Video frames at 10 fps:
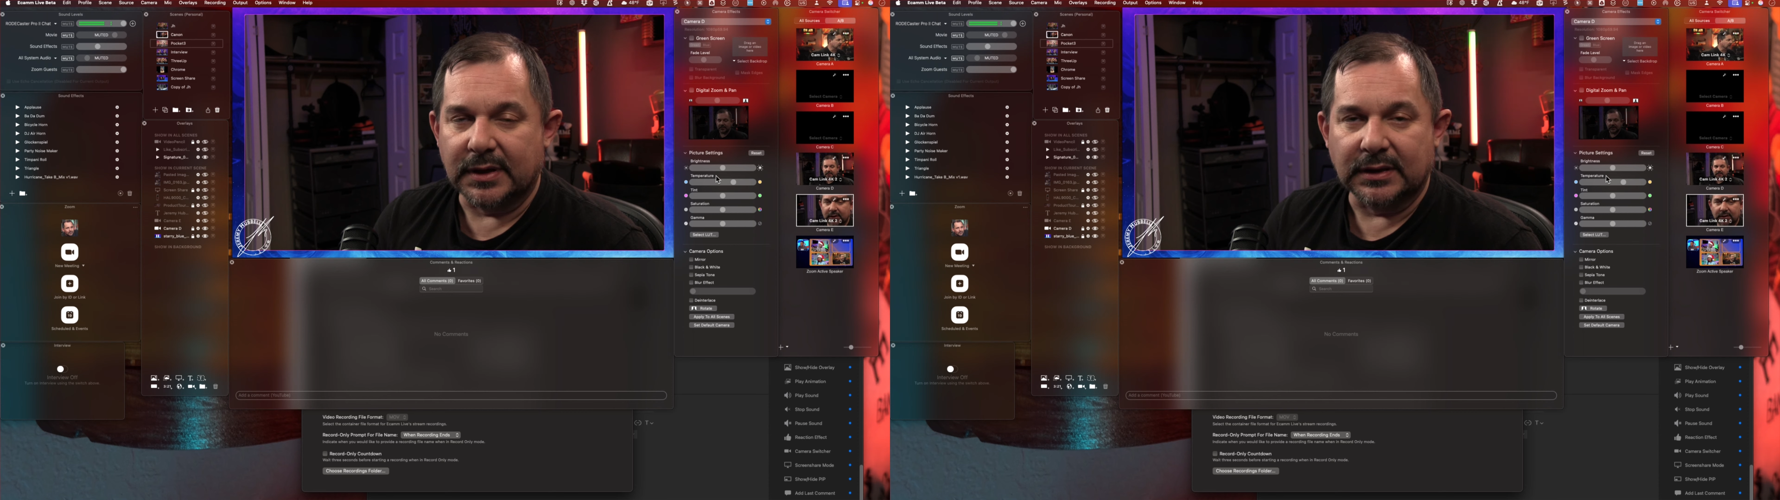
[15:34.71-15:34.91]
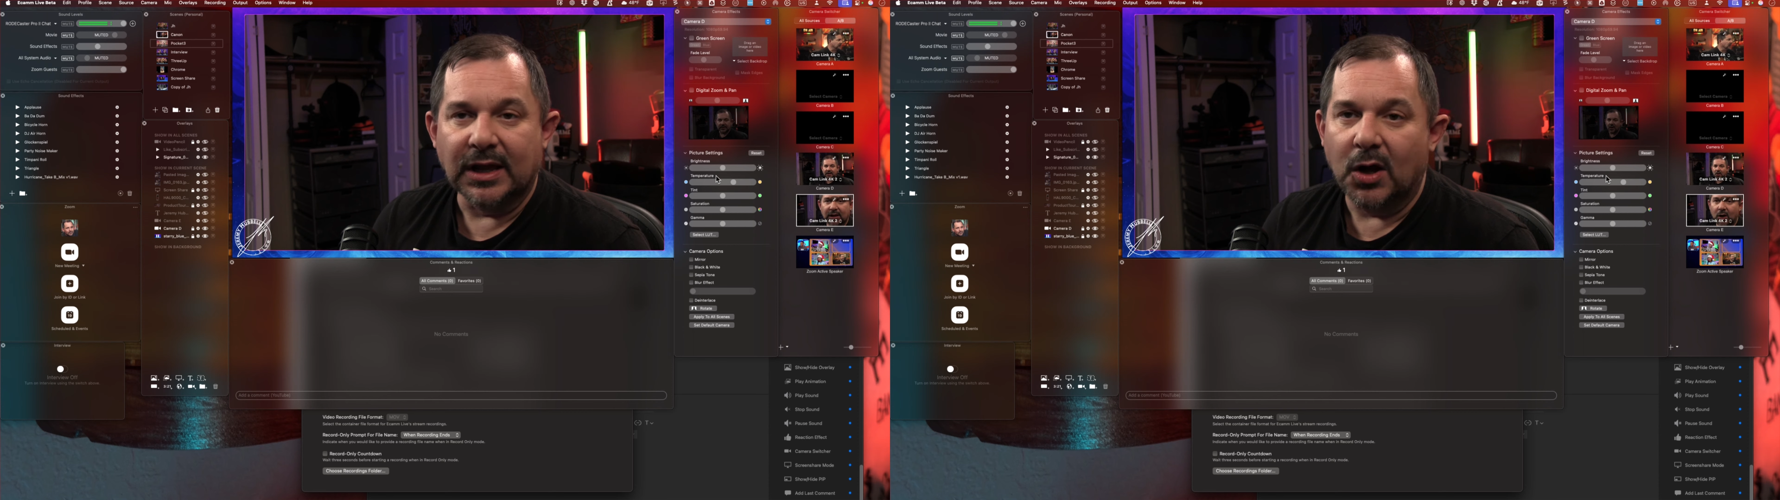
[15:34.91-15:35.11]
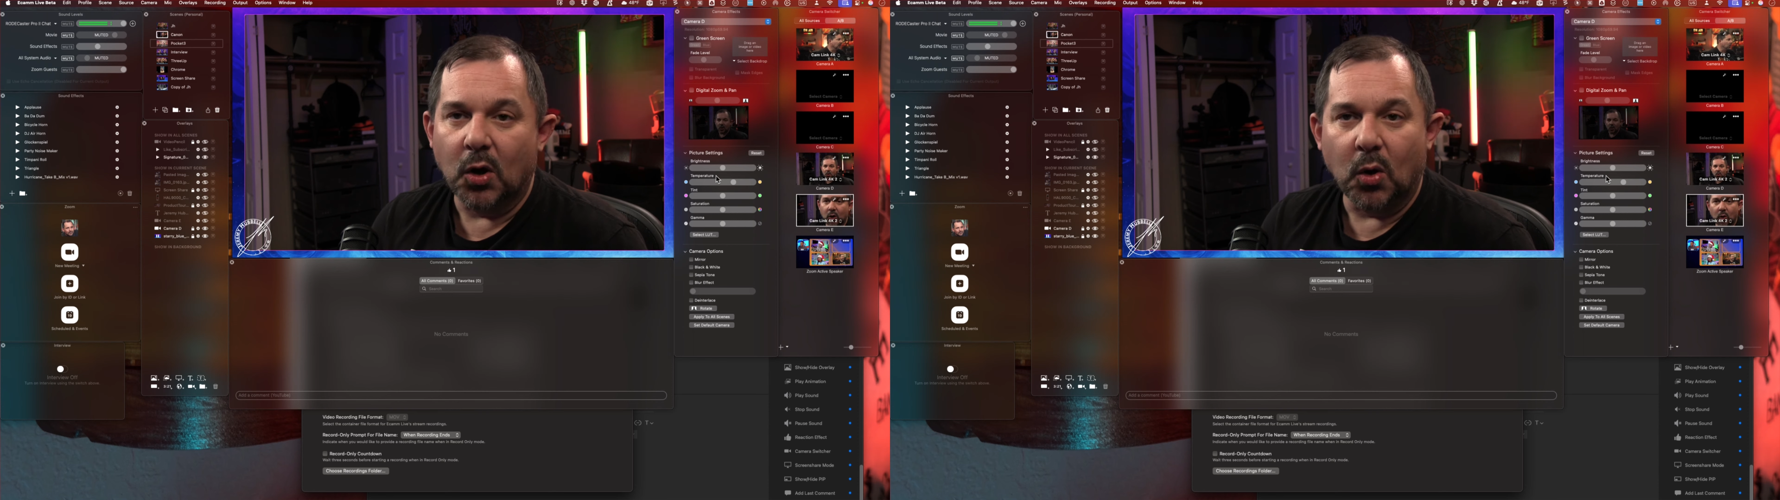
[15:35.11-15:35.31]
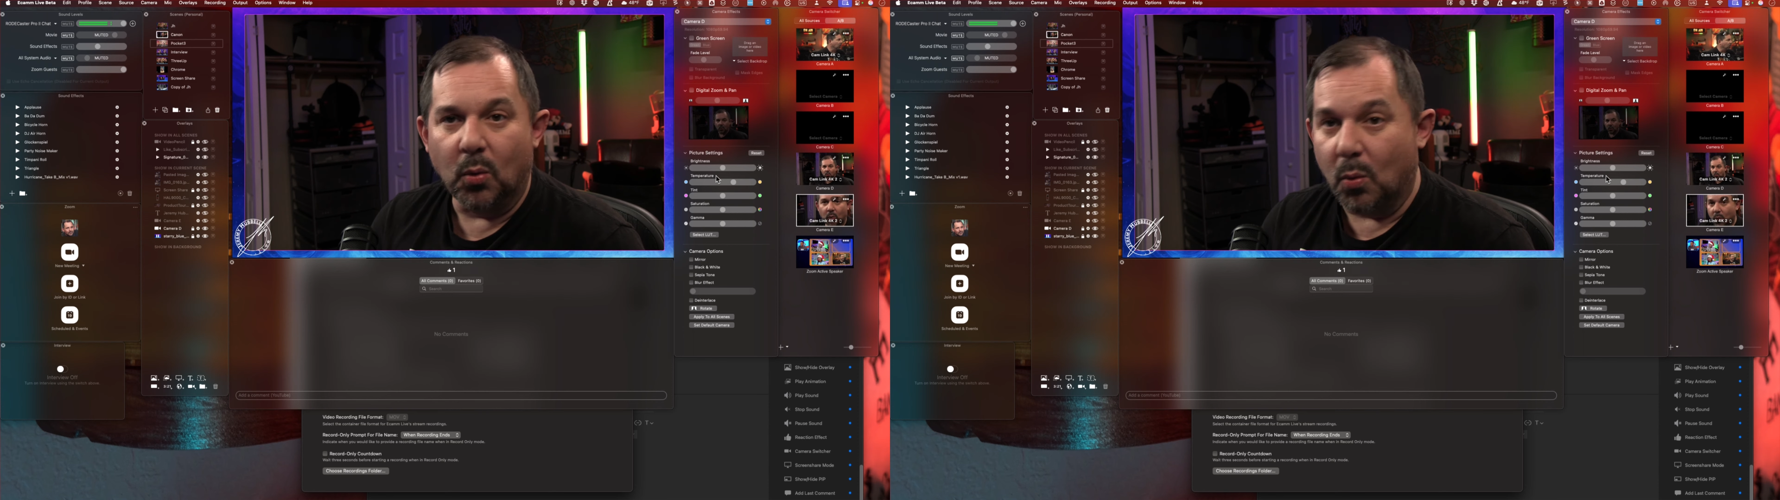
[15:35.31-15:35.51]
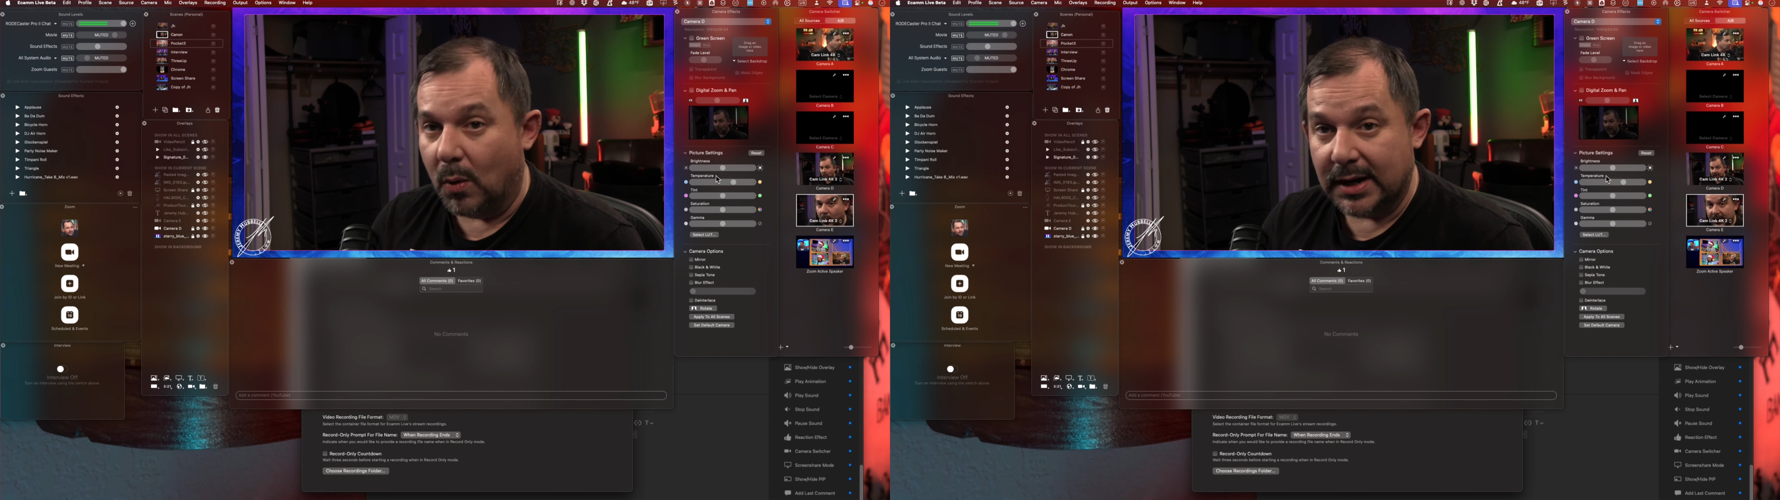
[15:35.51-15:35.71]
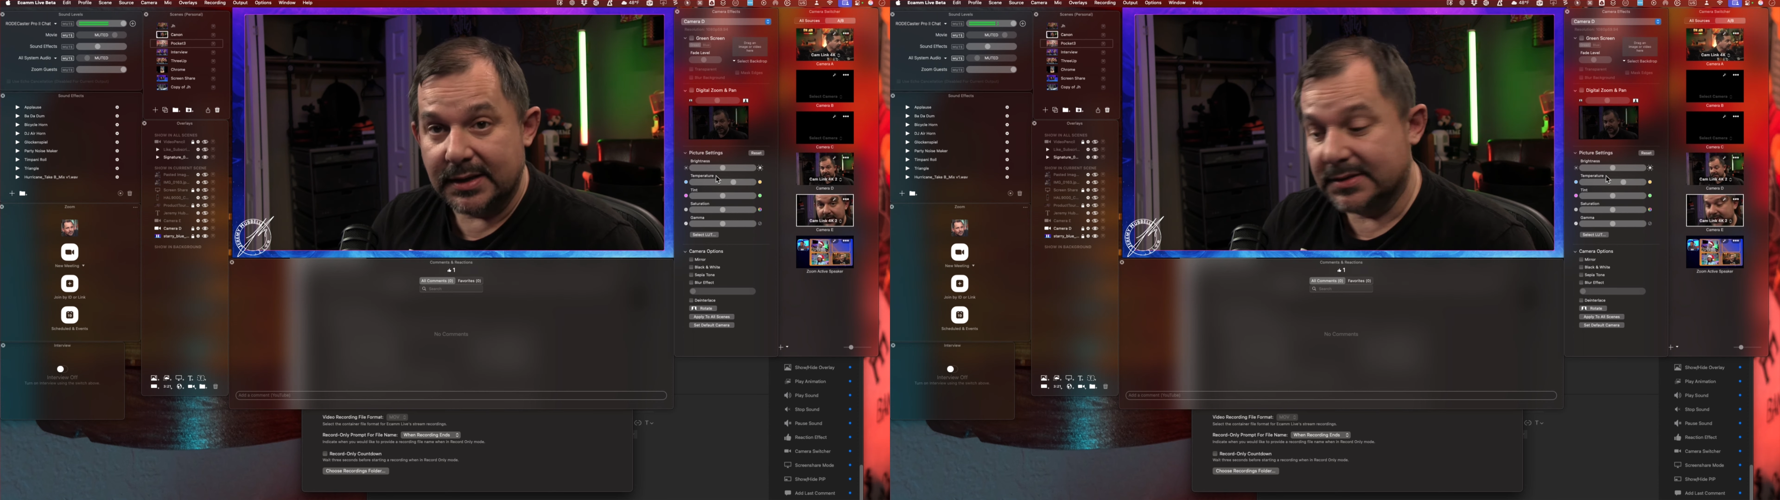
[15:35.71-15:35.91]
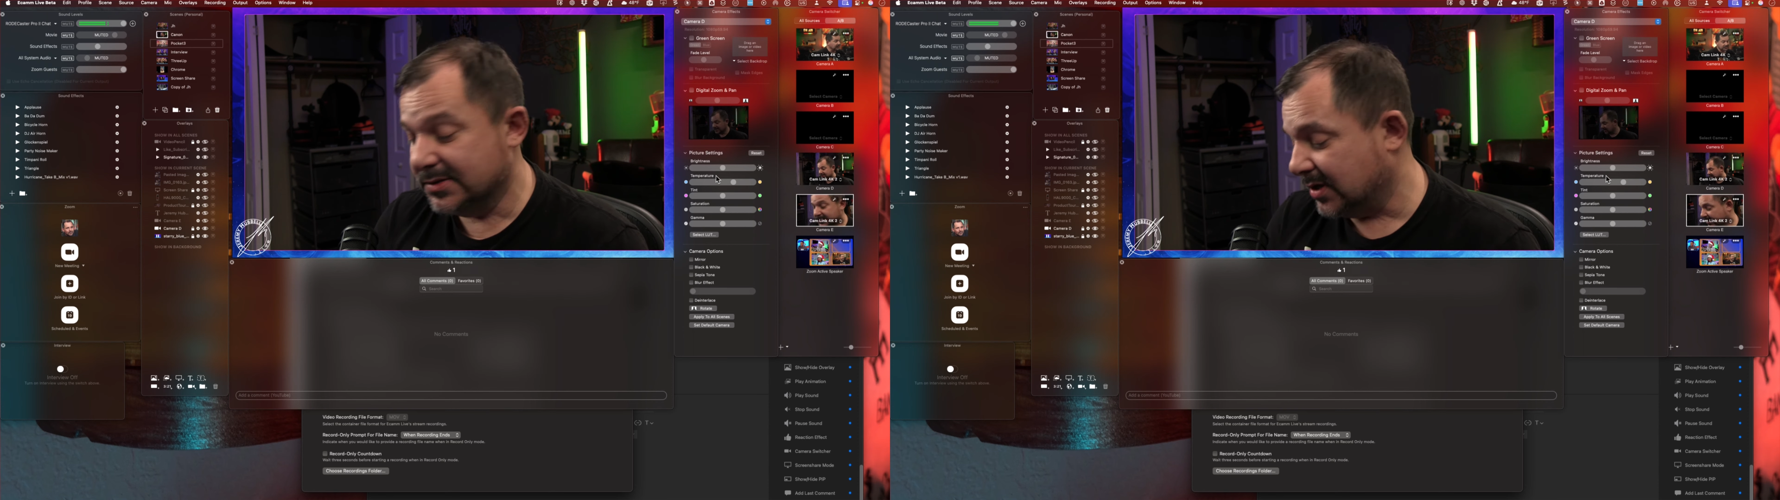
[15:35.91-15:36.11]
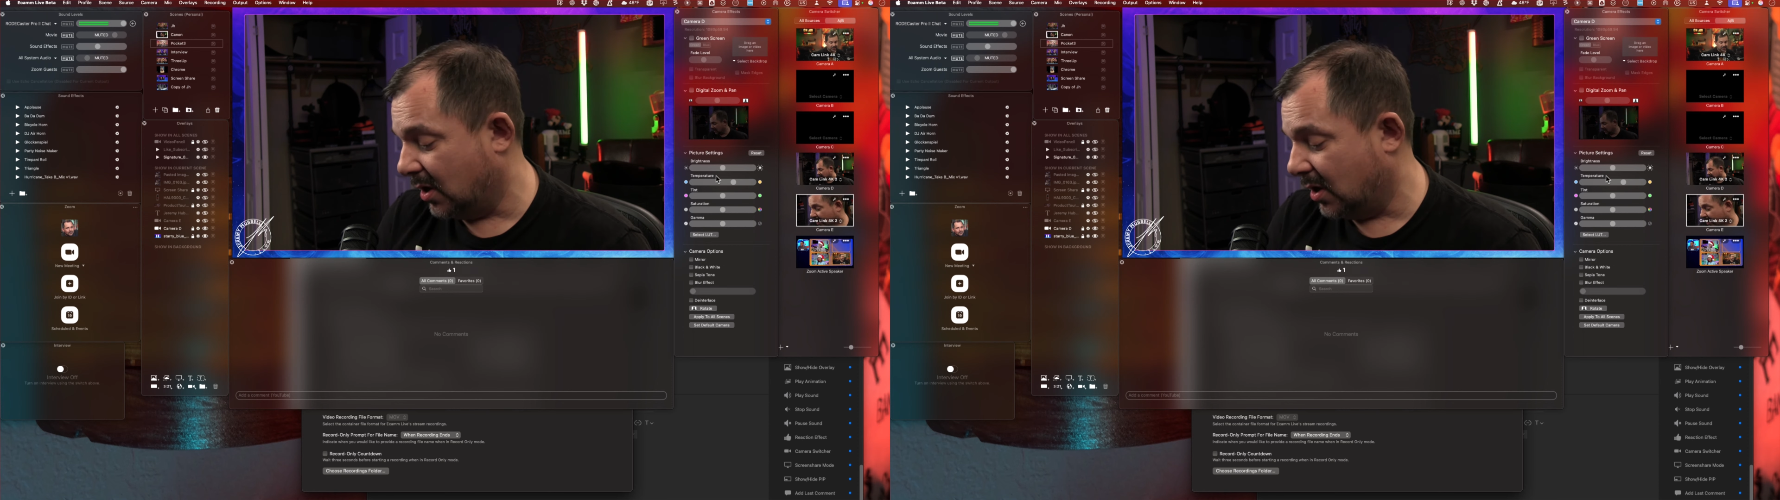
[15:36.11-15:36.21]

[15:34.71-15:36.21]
the low ones